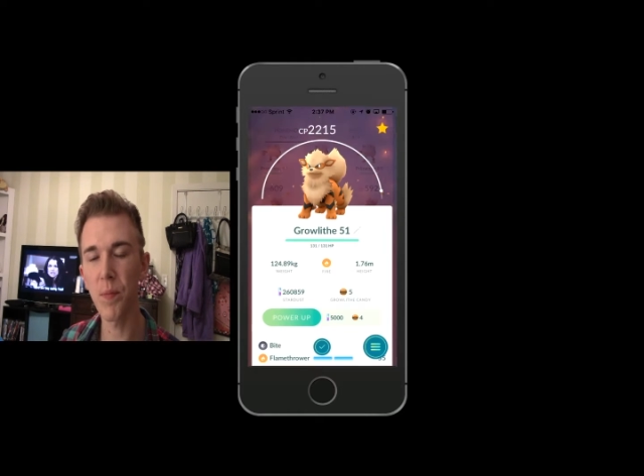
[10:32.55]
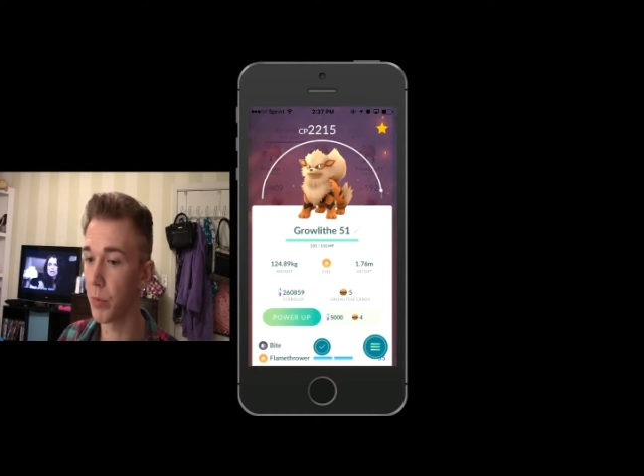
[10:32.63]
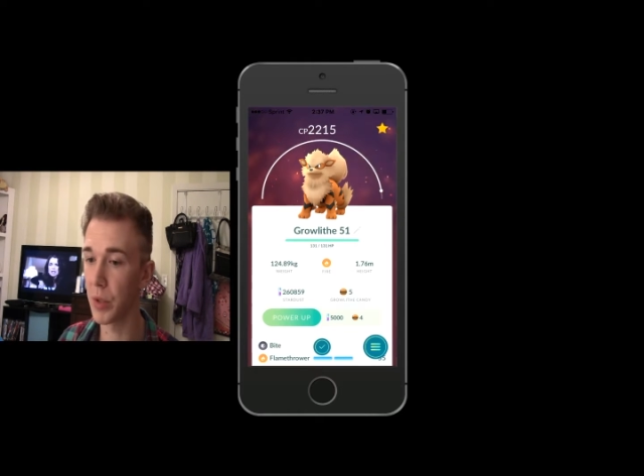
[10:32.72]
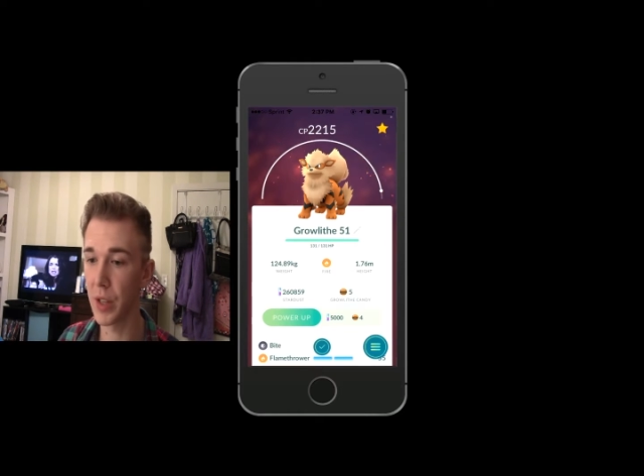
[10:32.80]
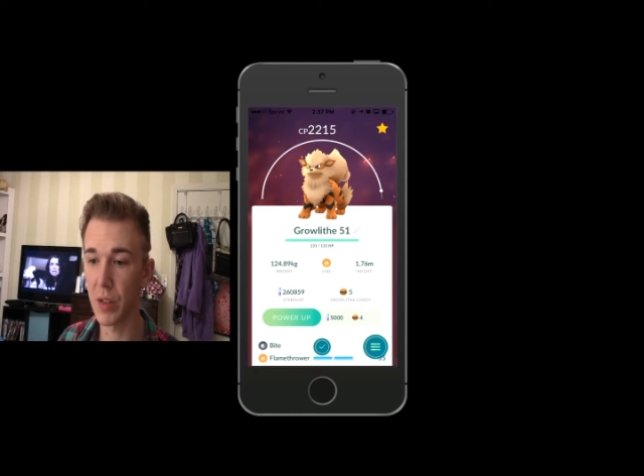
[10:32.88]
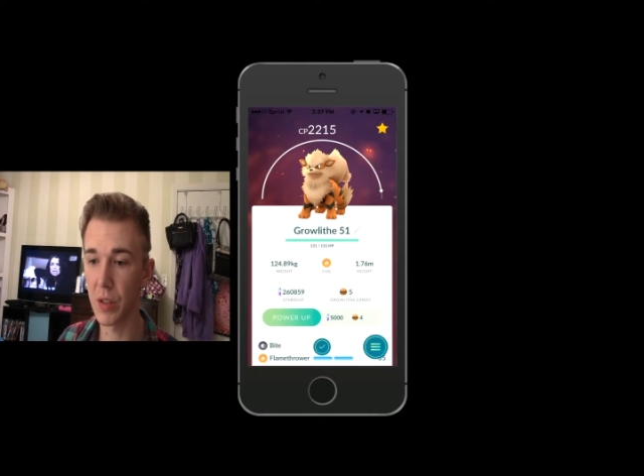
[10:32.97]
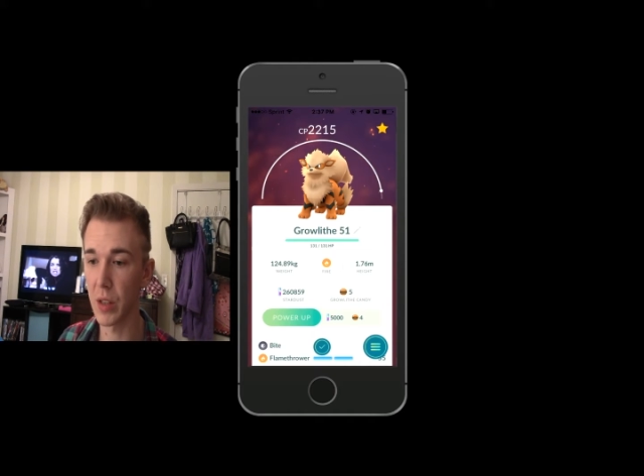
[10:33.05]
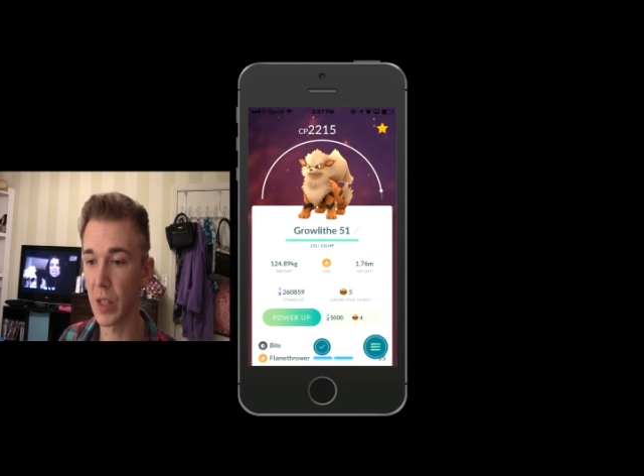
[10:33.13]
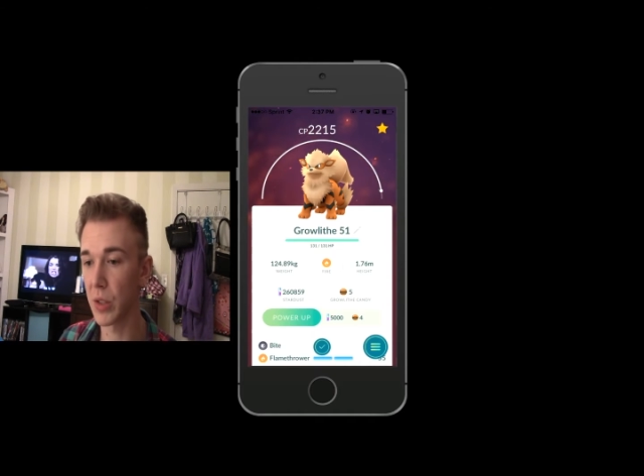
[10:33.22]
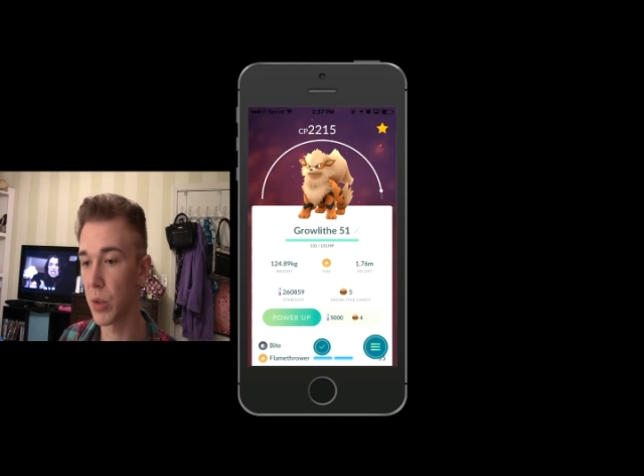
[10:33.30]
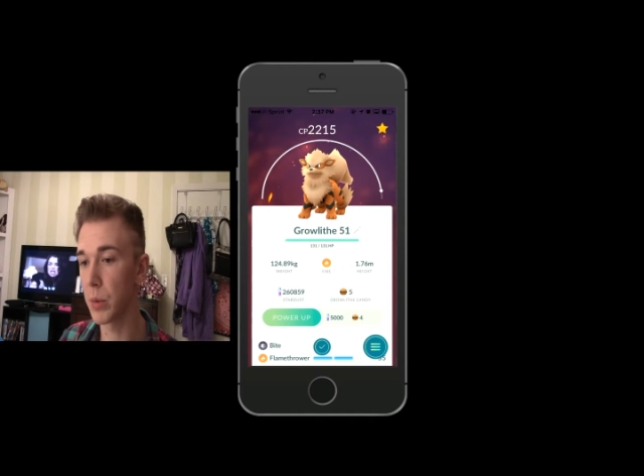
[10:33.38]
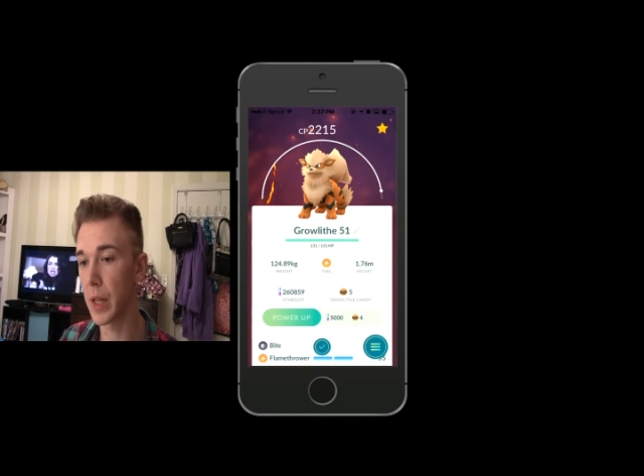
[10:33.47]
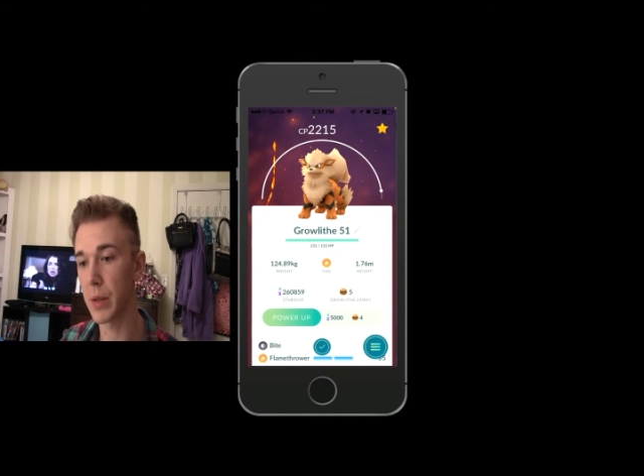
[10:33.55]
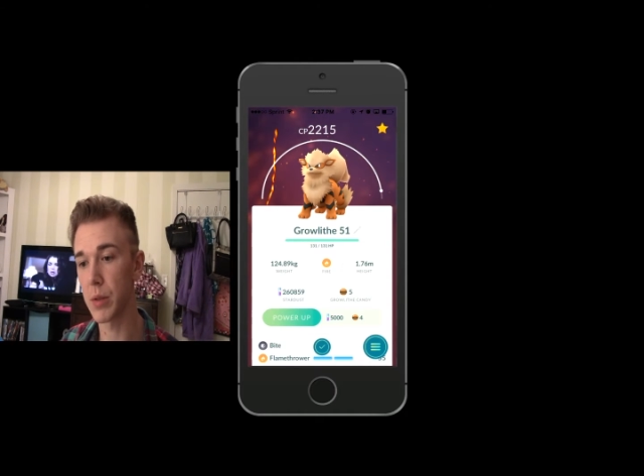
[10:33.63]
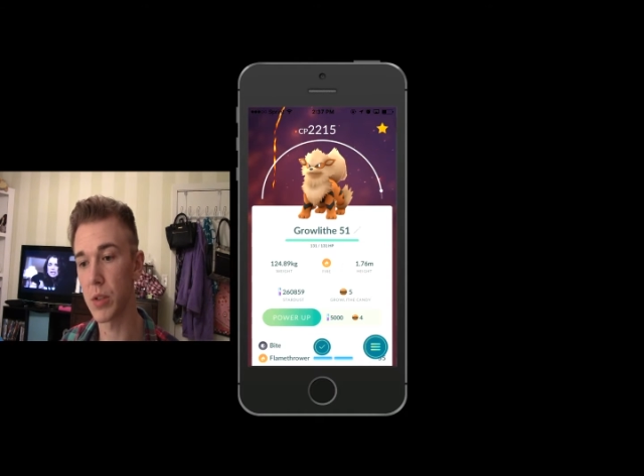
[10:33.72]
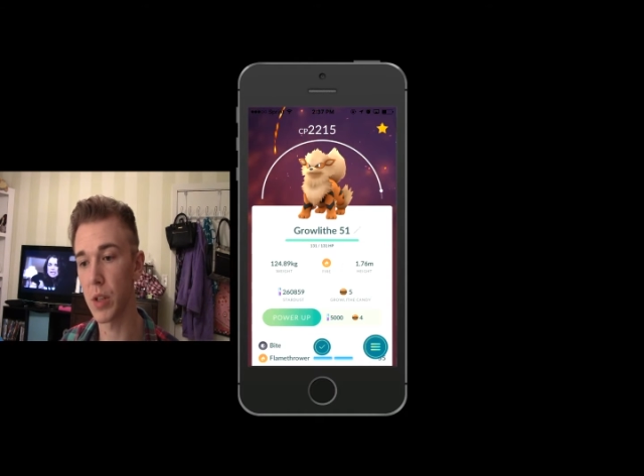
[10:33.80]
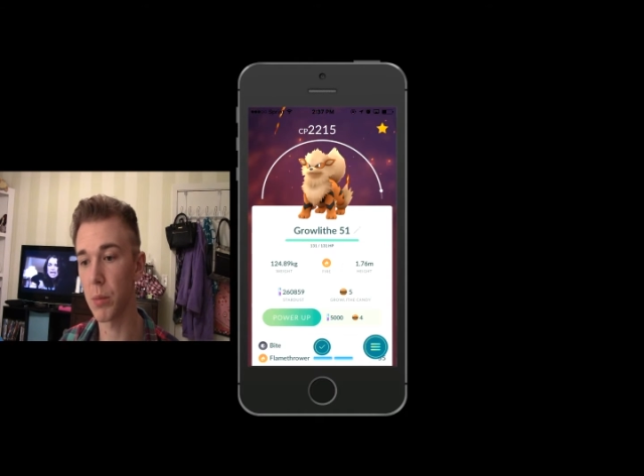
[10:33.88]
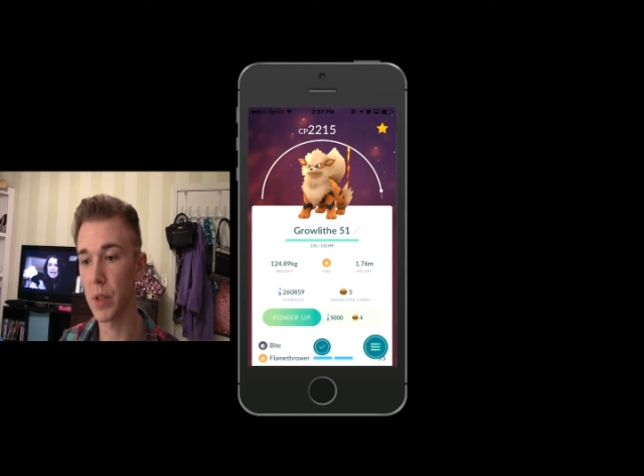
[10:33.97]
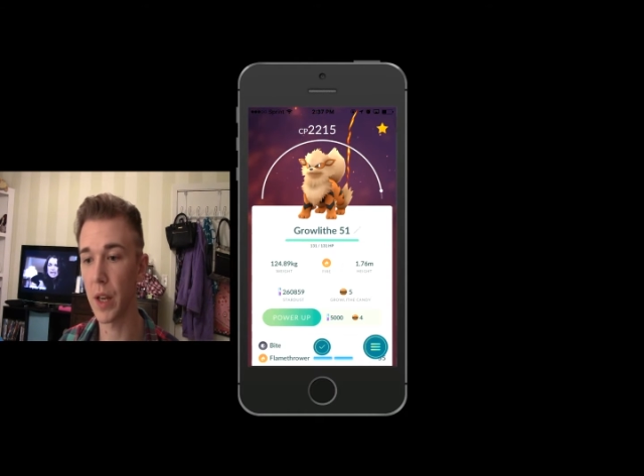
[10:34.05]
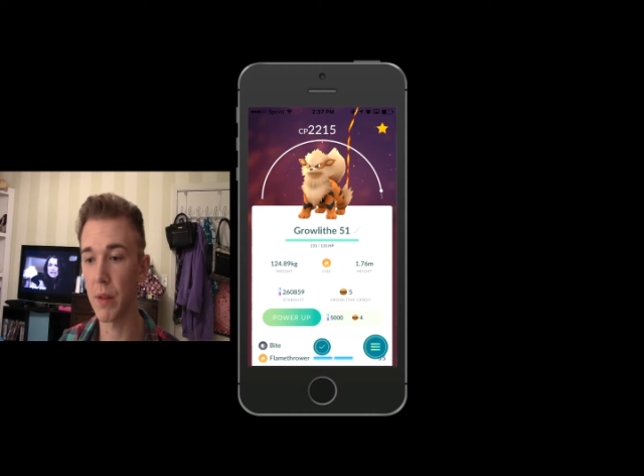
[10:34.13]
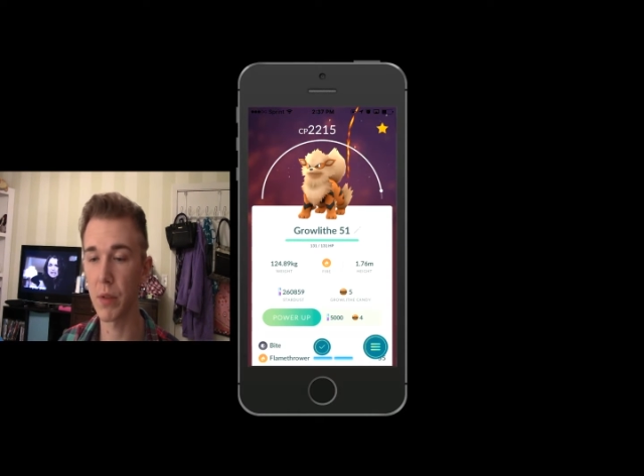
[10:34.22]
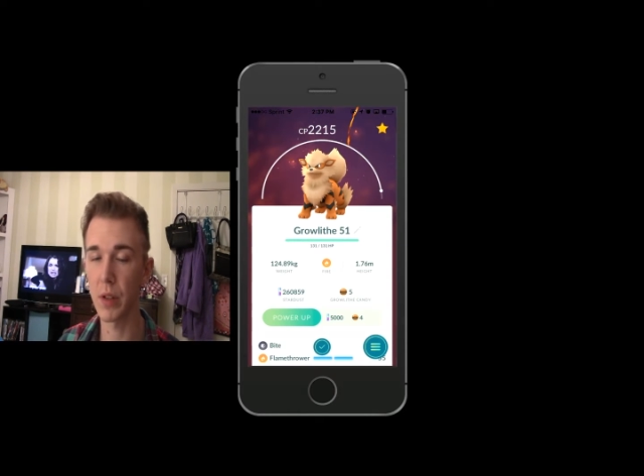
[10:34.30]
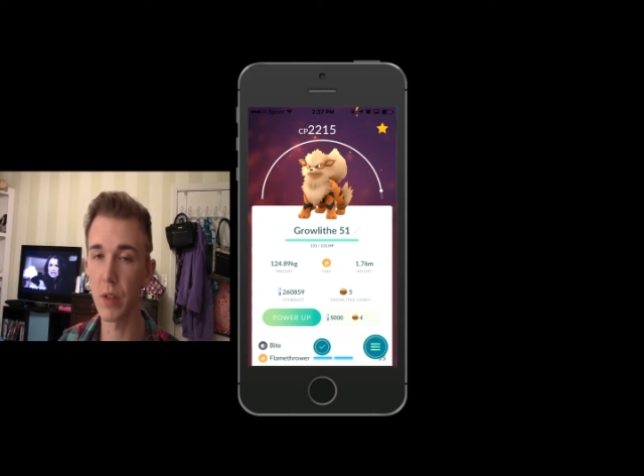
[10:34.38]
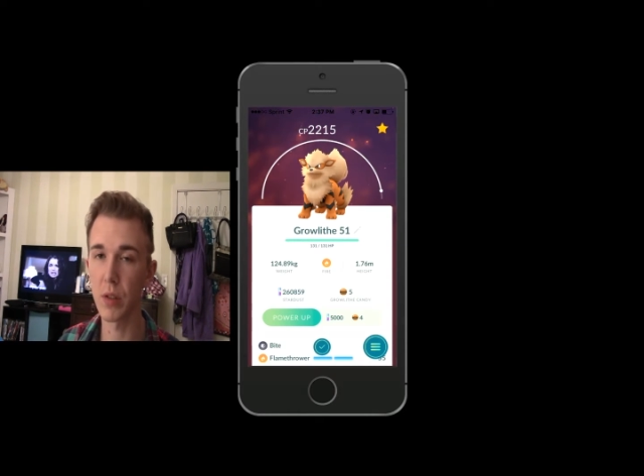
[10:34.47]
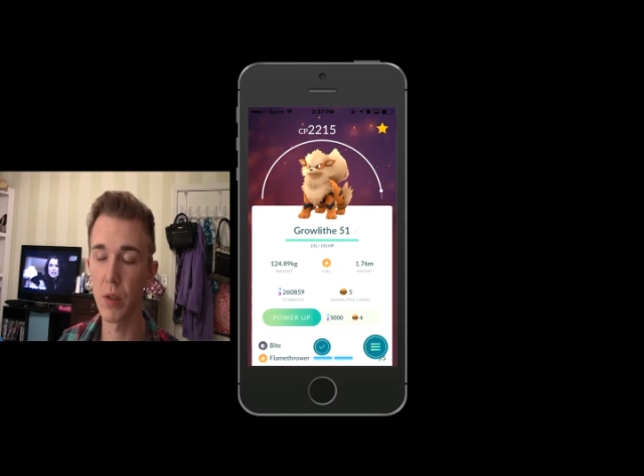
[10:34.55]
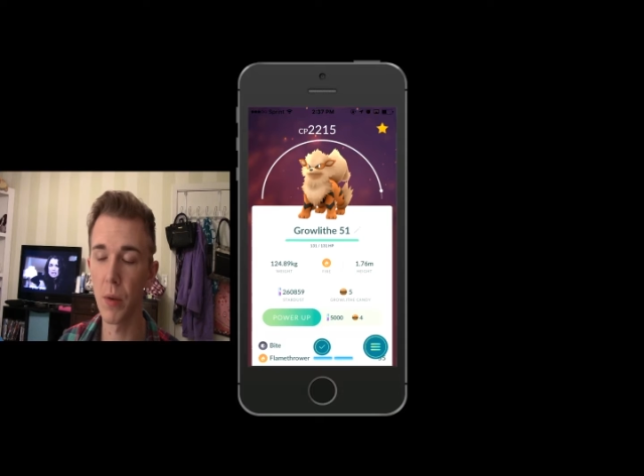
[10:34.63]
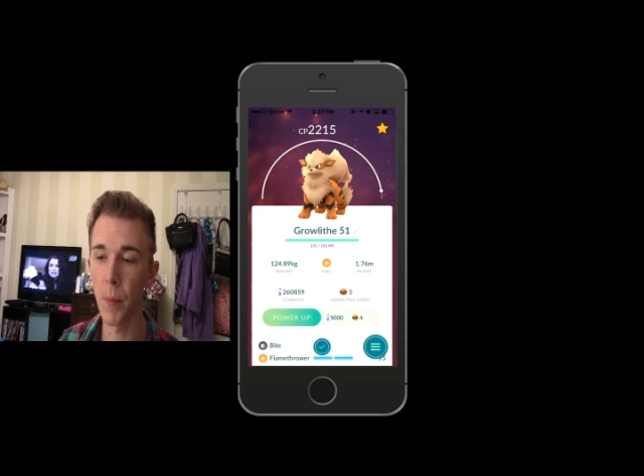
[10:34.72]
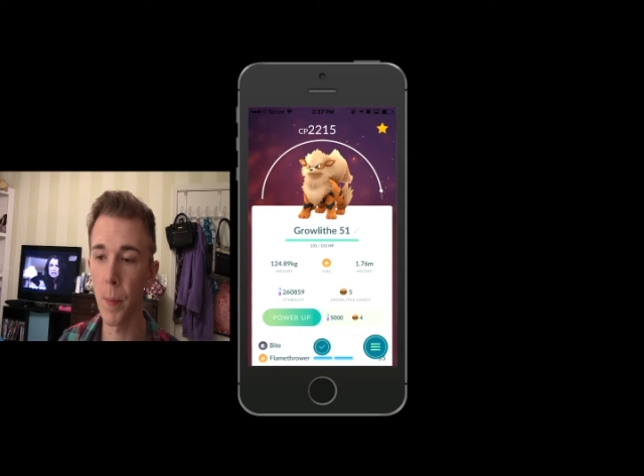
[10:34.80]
I'm only guessing like 2000 something after this.